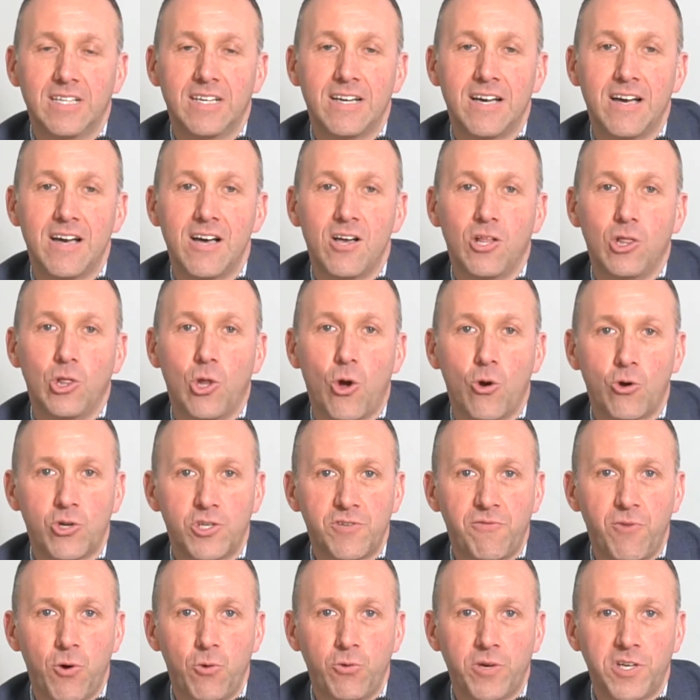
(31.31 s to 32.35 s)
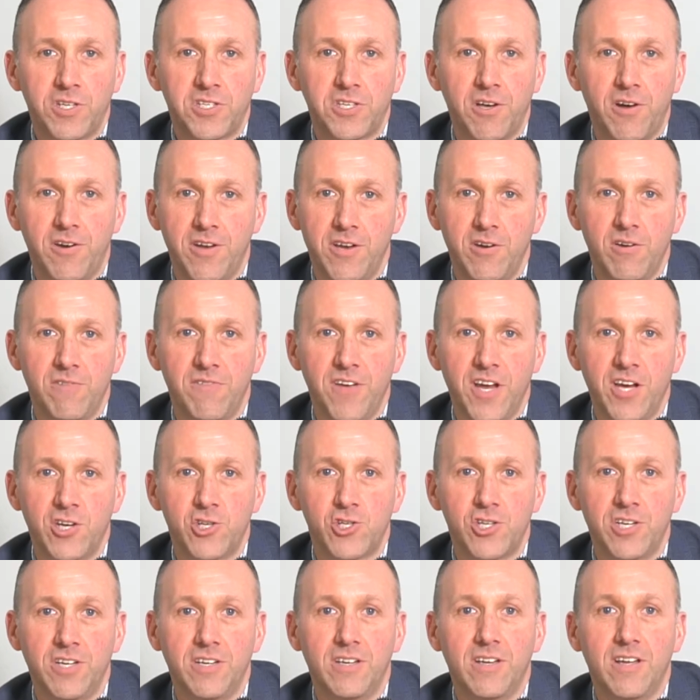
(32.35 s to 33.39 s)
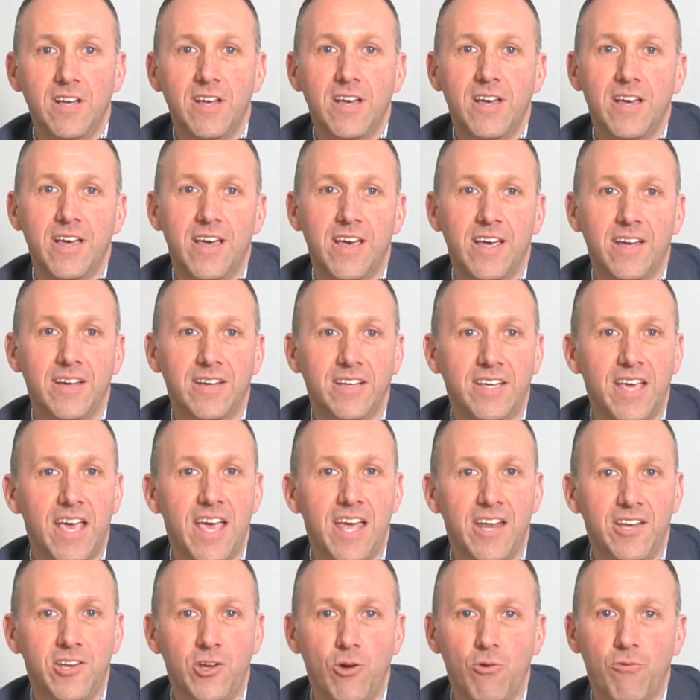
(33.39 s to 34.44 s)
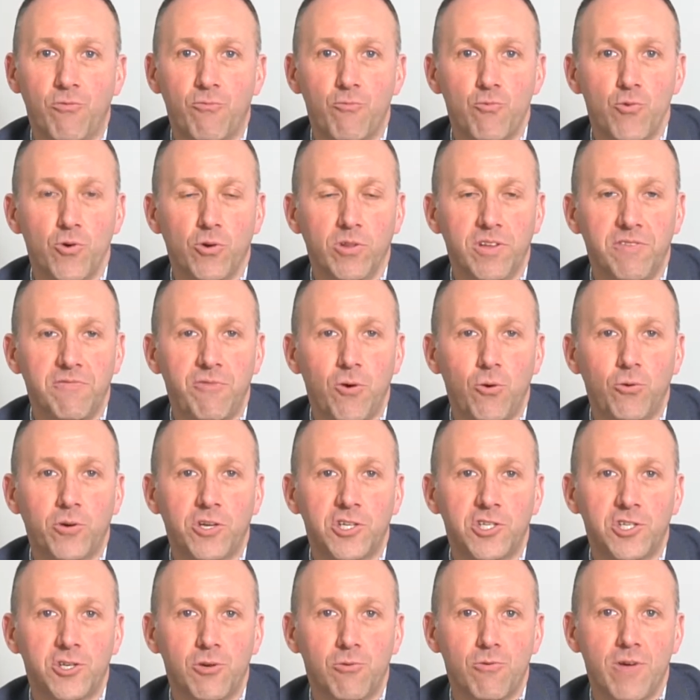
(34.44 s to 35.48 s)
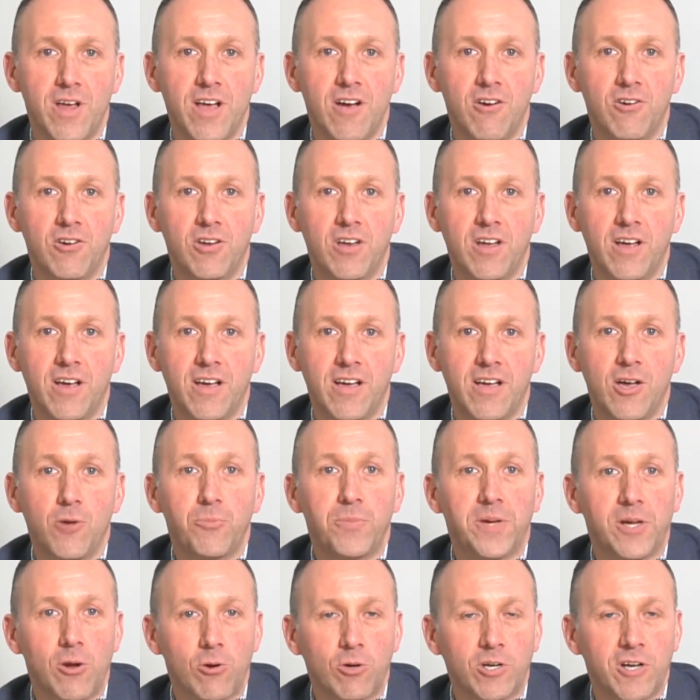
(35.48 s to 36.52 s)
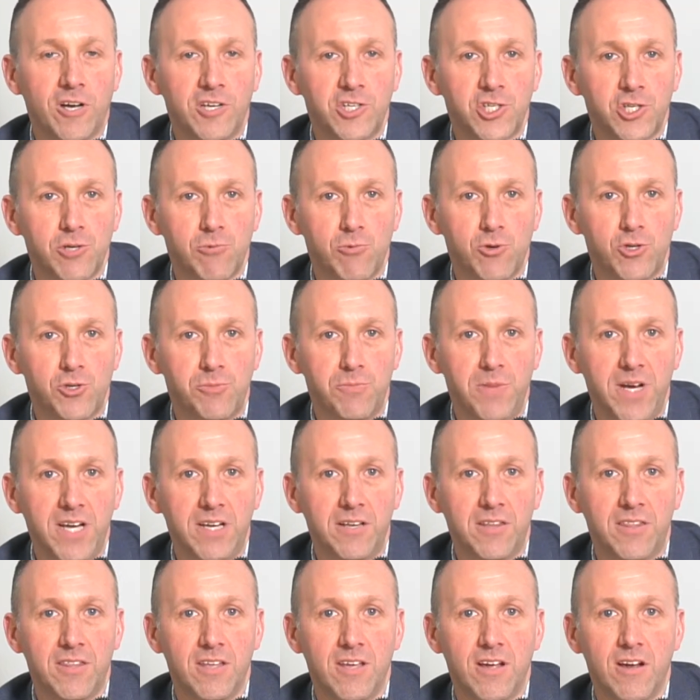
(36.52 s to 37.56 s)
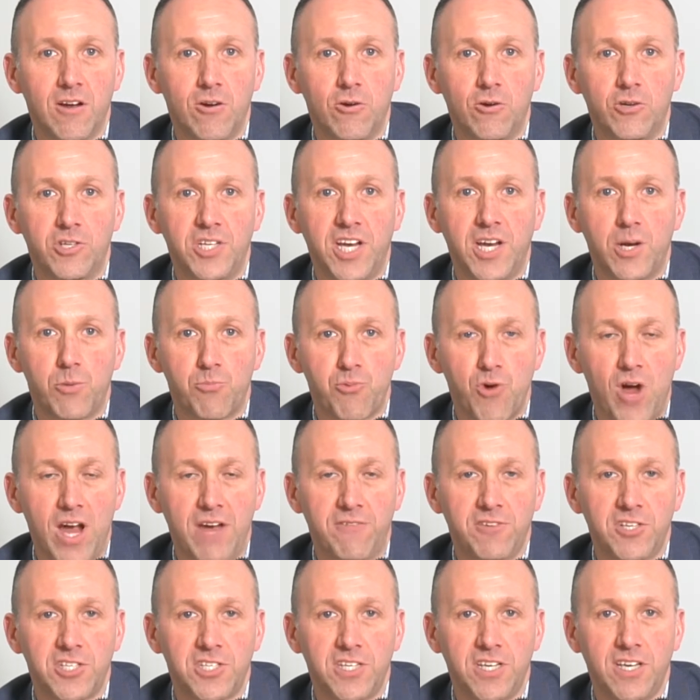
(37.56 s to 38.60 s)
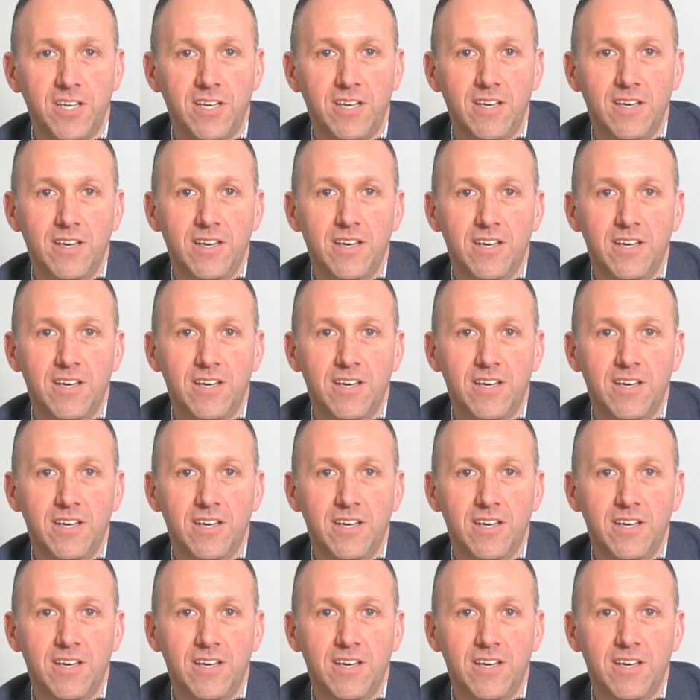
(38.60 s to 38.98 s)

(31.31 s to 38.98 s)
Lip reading: large focus on innovation, and again, really focused around helping our customers meet their data privacy,